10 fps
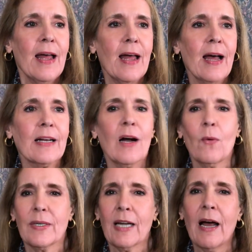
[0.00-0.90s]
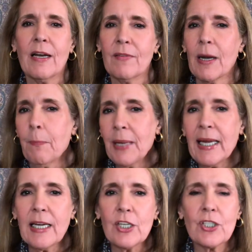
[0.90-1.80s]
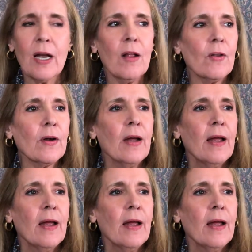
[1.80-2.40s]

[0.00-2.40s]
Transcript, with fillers: I got one kind of in a pinkish color.